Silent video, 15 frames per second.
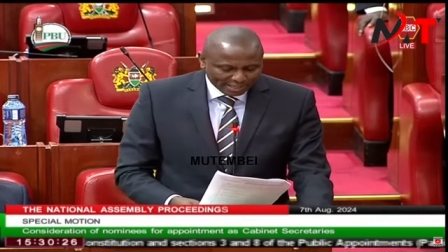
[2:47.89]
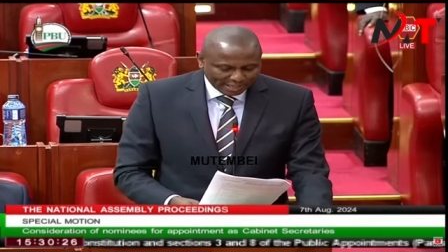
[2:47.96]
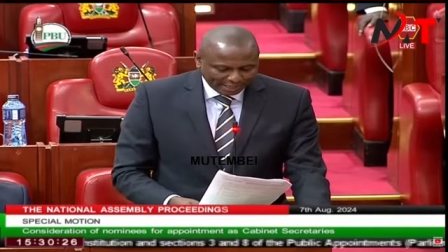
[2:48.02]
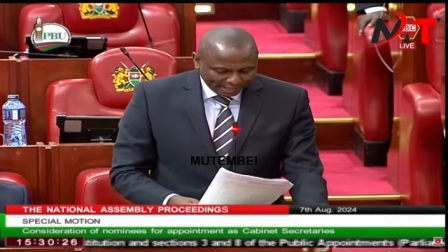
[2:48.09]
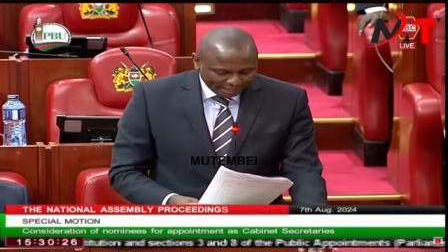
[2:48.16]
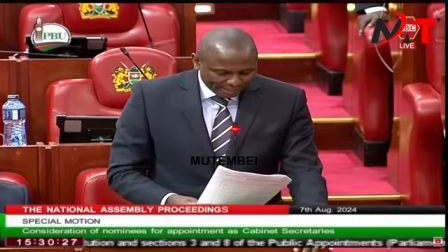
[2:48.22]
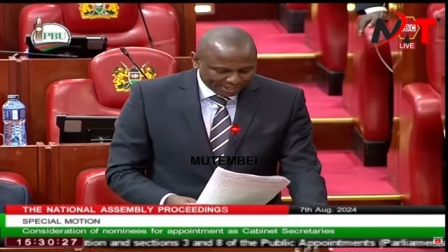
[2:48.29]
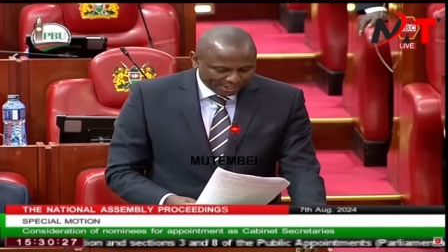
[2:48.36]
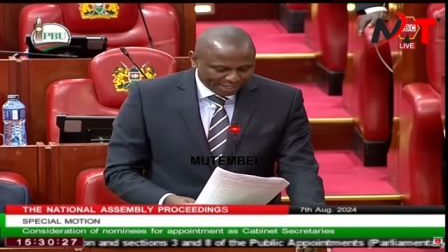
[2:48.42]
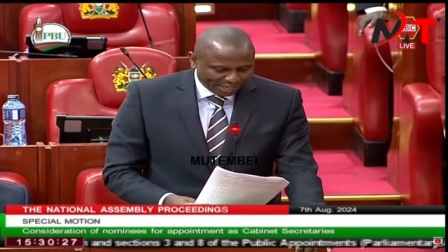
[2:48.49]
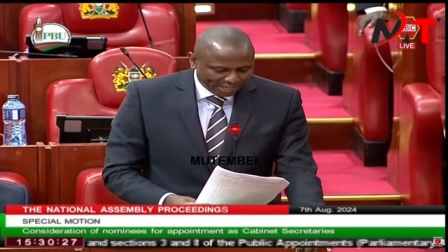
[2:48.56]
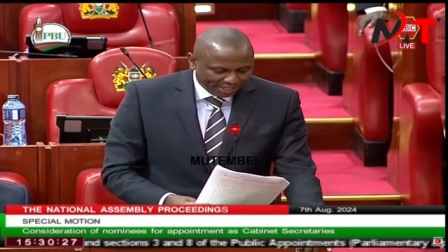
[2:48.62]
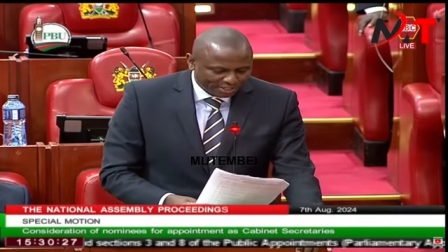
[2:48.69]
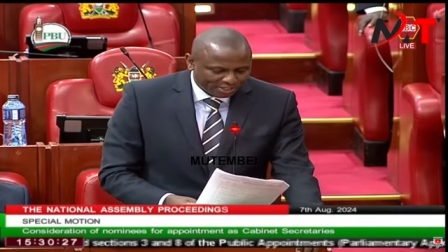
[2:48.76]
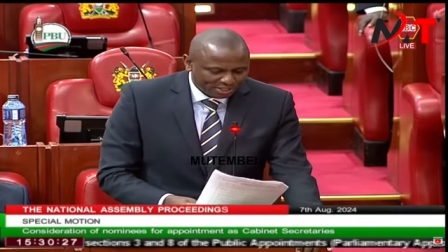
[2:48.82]

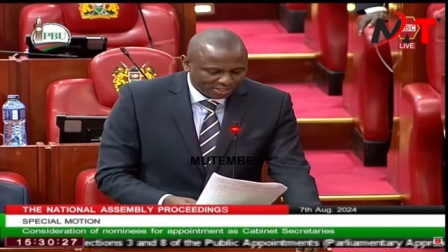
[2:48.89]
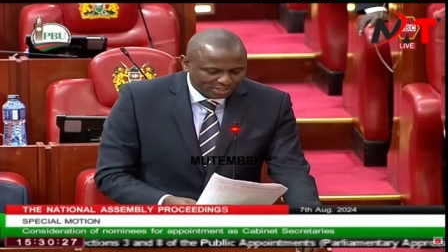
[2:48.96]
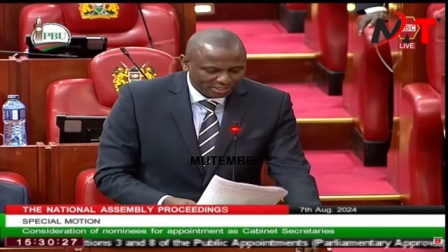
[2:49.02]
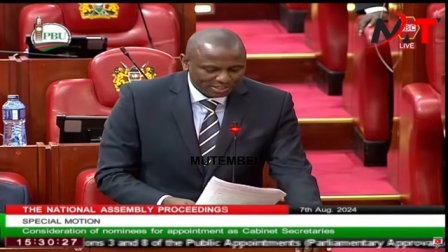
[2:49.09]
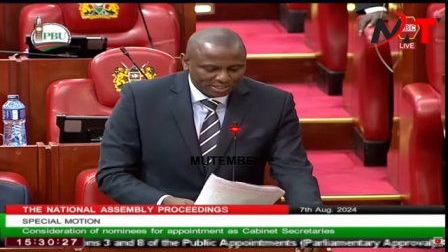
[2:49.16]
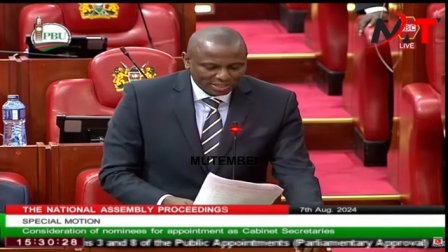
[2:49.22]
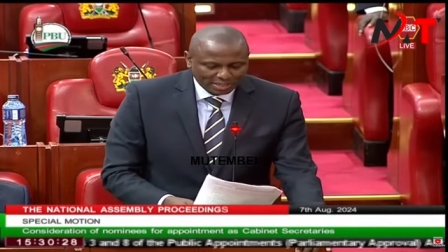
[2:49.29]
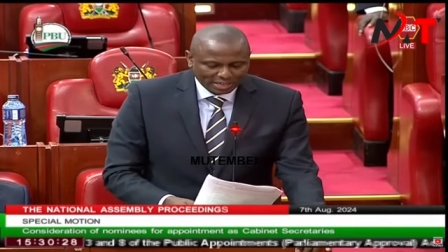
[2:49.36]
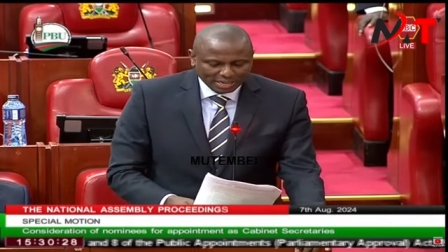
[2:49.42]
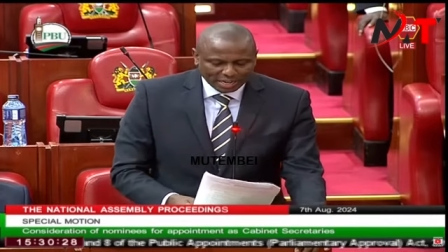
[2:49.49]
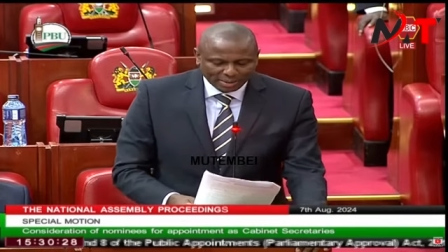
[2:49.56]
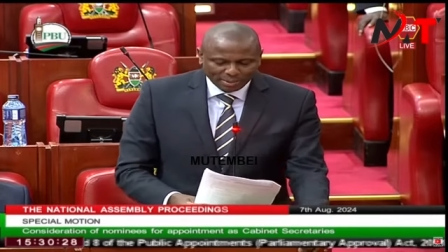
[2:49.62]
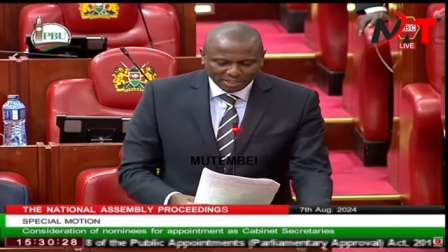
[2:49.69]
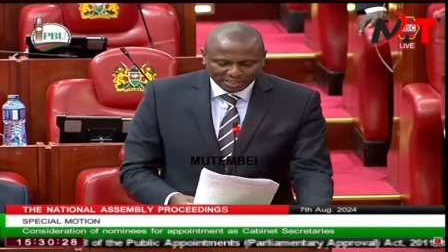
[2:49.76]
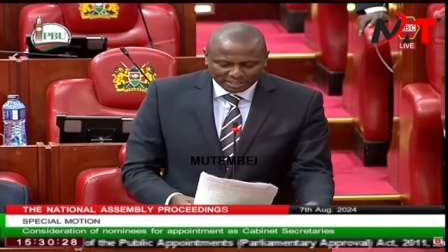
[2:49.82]
EGH,
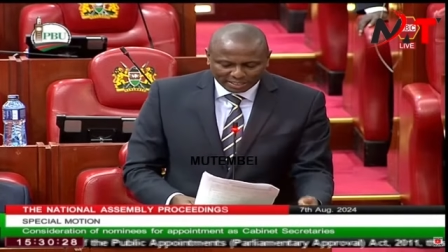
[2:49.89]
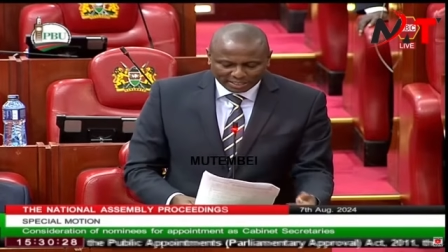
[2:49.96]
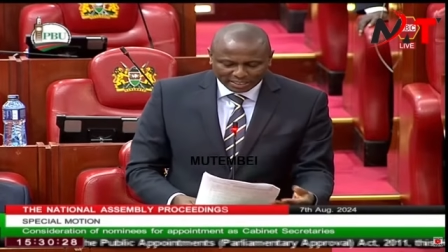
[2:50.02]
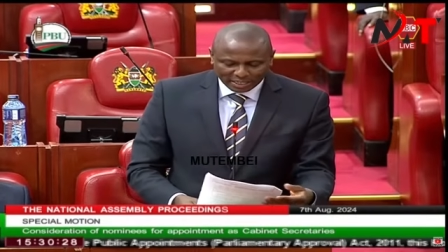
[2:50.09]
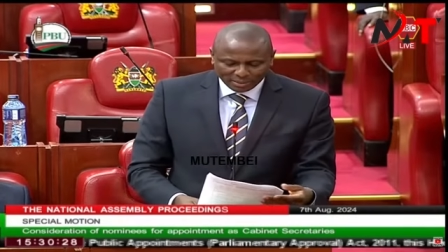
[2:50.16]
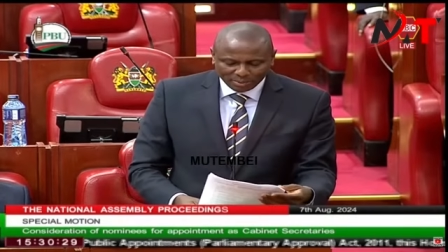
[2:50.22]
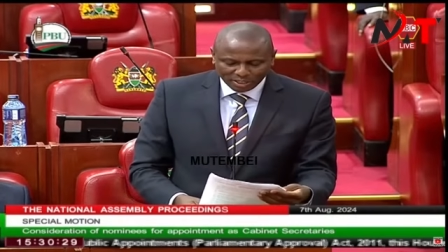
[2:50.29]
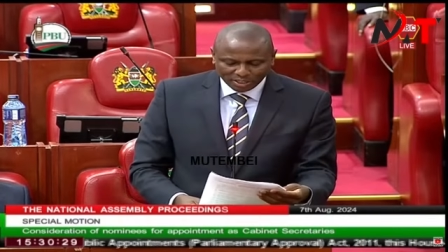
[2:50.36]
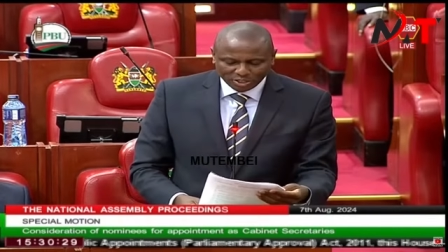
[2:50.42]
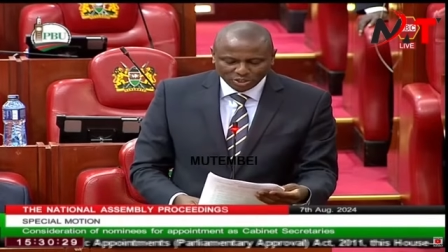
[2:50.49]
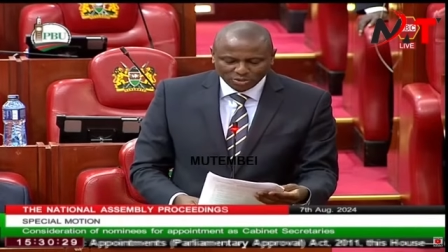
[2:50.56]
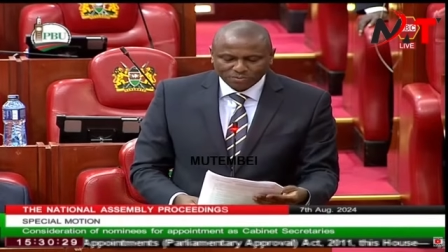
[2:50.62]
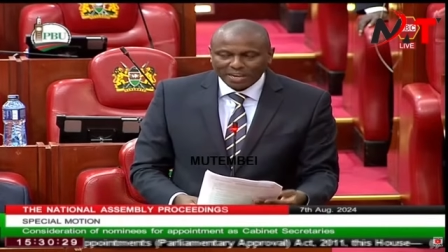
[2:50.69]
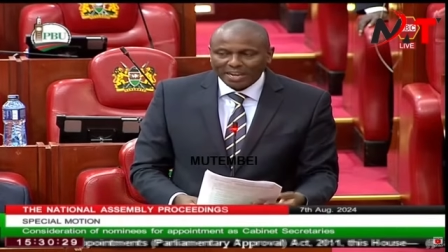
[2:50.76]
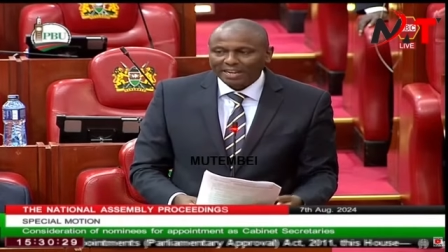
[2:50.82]
Cabinet Secretary, Ministry
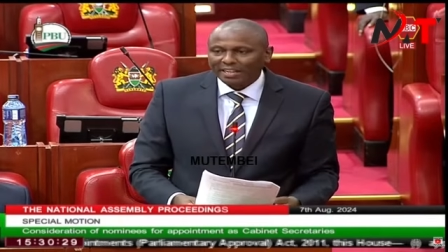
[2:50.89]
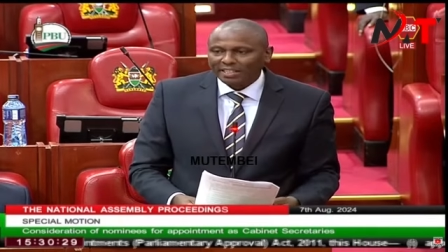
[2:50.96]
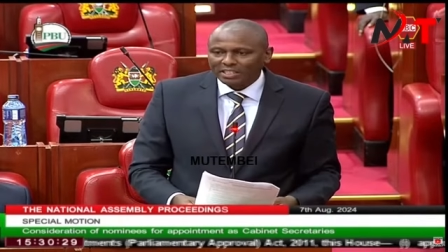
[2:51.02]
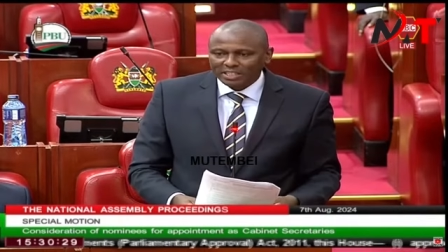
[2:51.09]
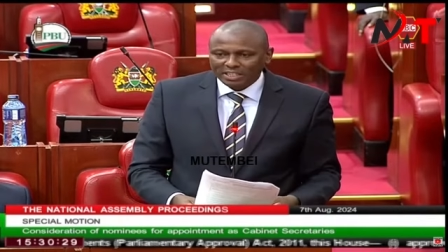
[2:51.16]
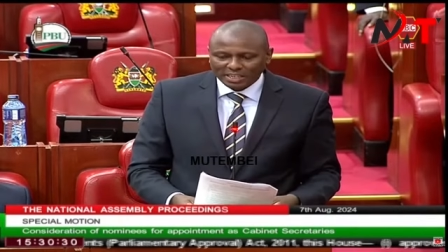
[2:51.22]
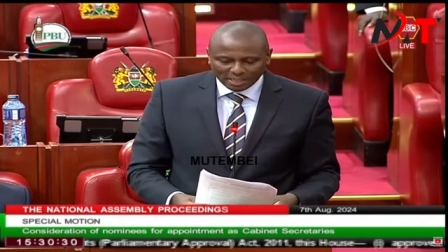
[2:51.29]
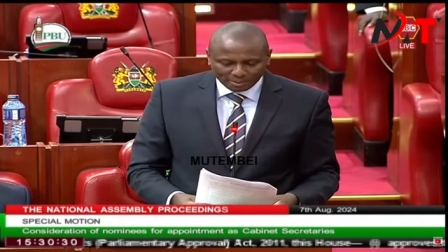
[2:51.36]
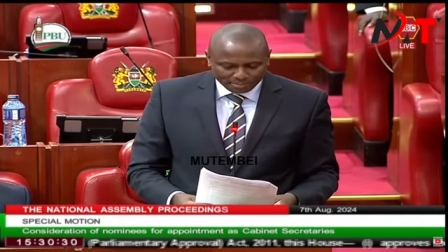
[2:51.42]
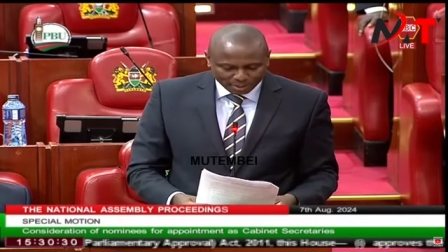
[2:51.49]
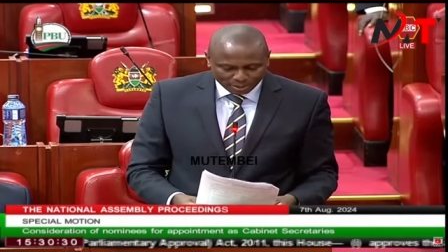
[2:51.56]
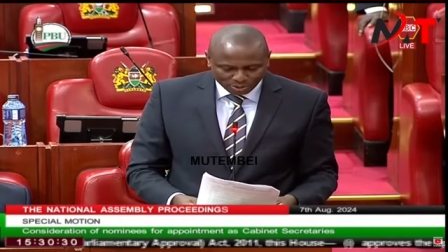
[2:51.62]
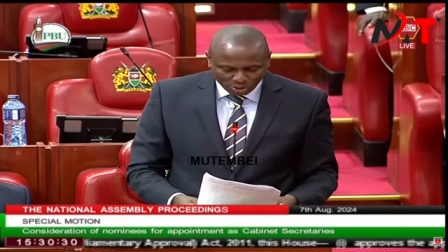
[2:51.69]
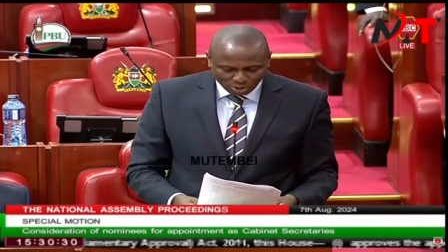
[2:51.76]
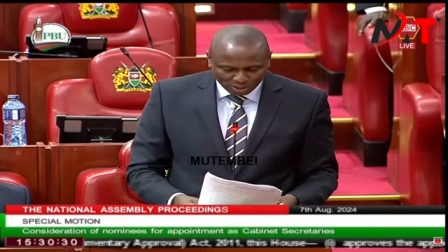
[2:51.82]
of Energy and
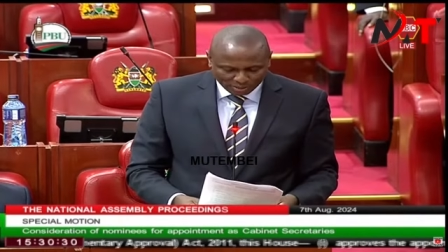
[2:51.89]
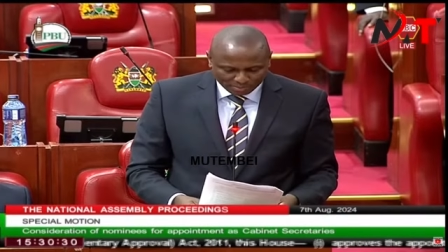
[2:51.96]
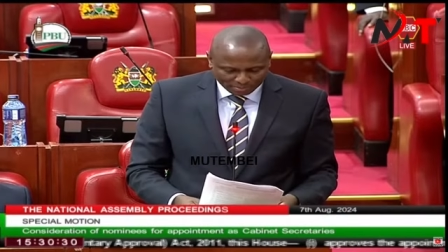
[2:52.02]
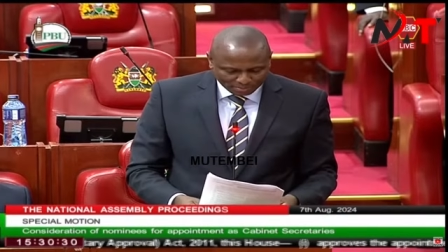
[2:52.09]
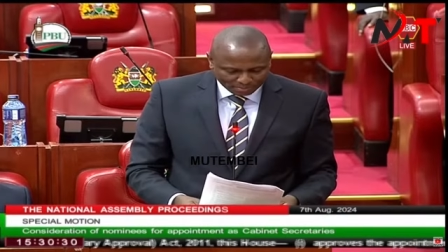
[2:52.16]
Petroleum.